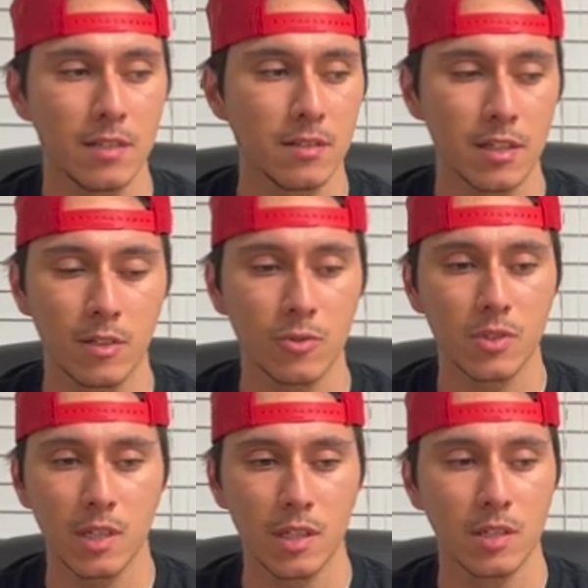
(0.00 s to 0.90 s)
single
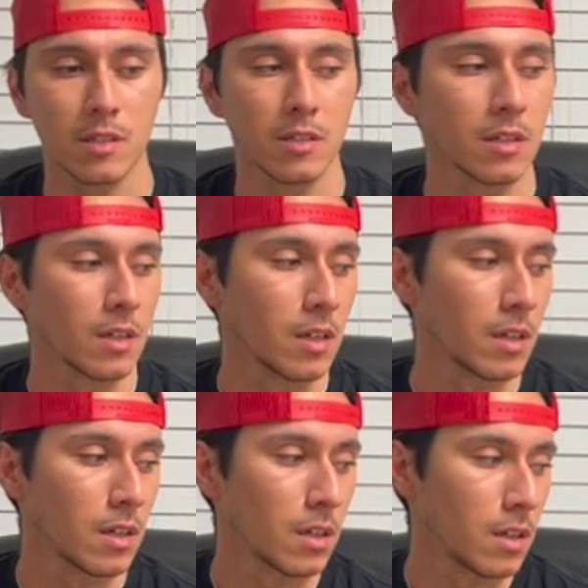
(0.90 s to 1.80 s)
stitch,
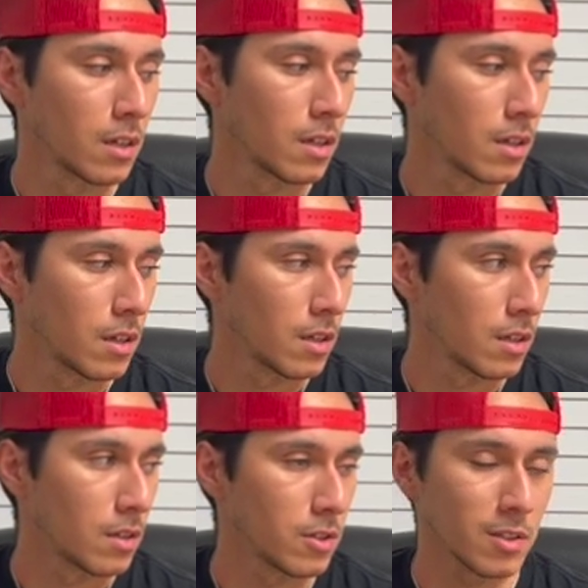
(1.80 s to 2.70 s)

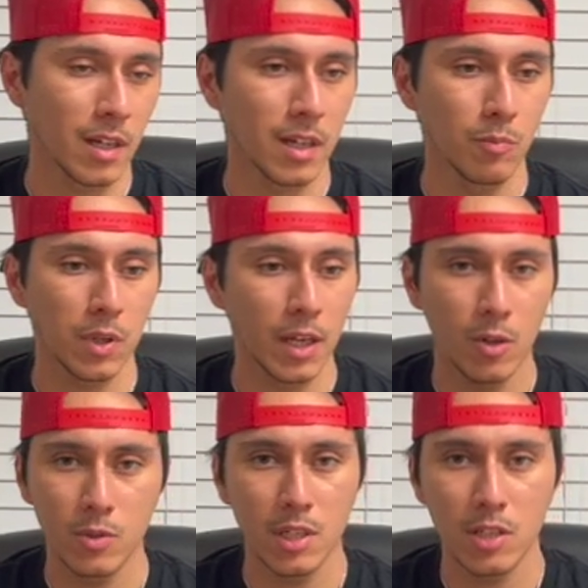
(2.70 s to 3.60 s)
just like a plain
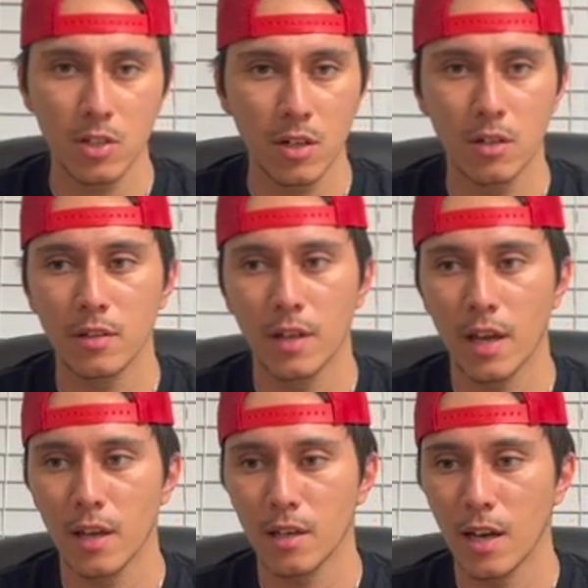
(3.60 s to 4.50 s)
old t-shirt
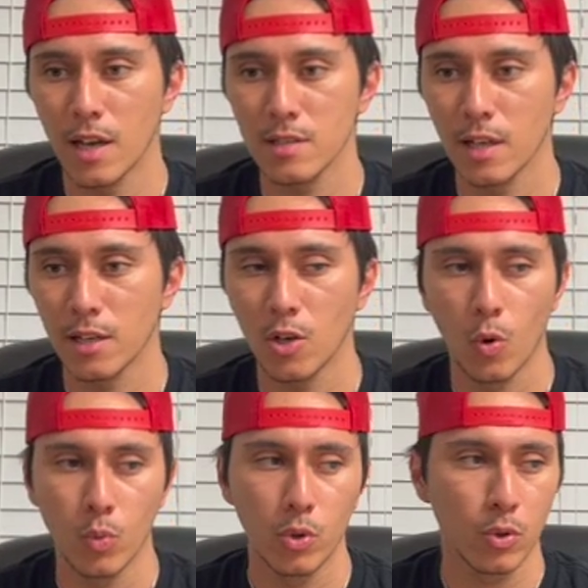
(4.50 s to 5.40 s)
that has like no
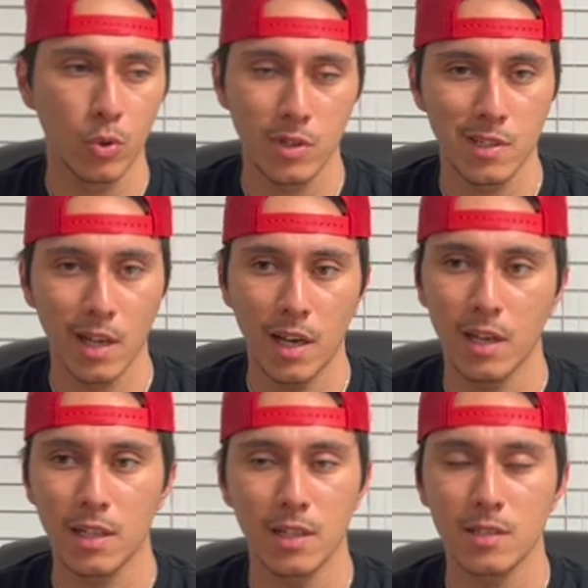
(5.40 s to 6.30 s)
real cool design,
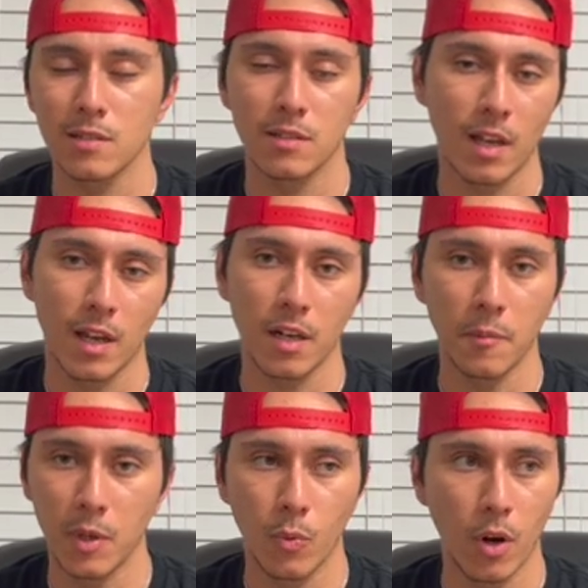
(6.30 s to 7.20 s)
it's not gonna
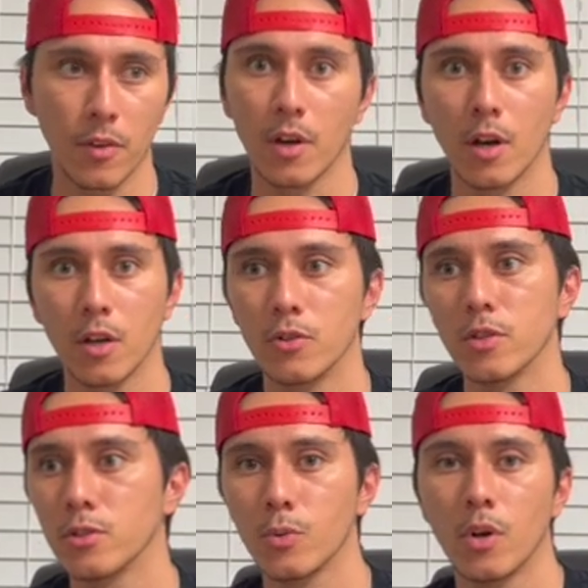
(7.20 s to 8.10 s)
be worth $100,
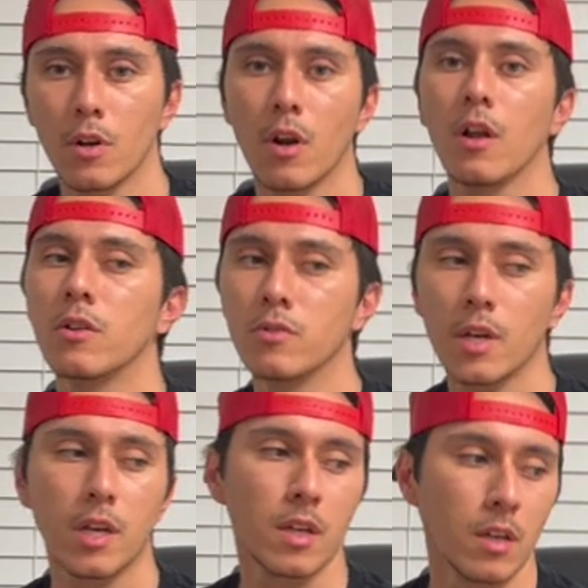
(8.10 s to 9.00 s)
$200,
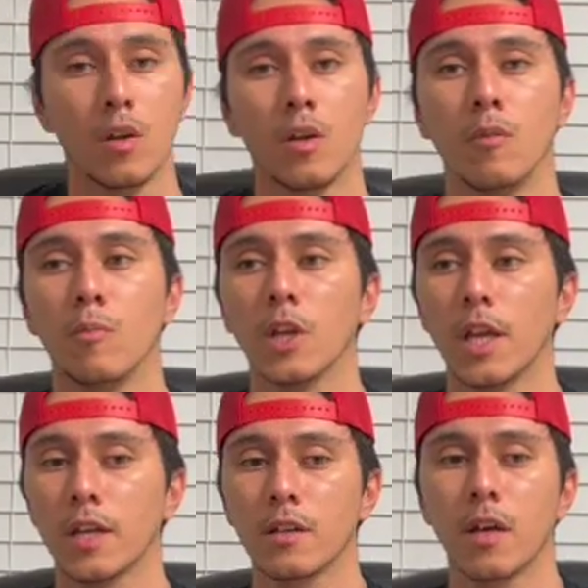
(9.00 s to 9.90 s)
right? But
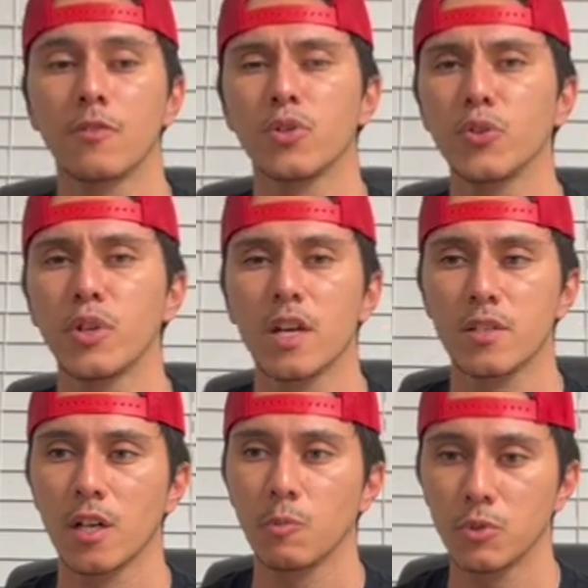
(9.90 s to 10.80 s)
like, I've showed you guys a
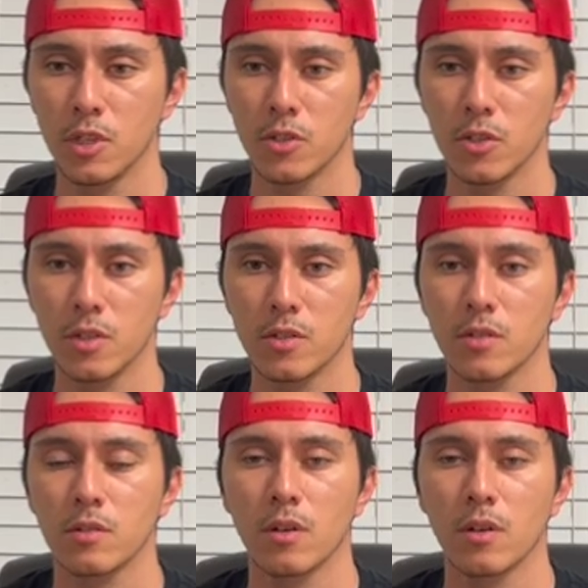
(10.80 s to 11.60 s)
couple t-shirts.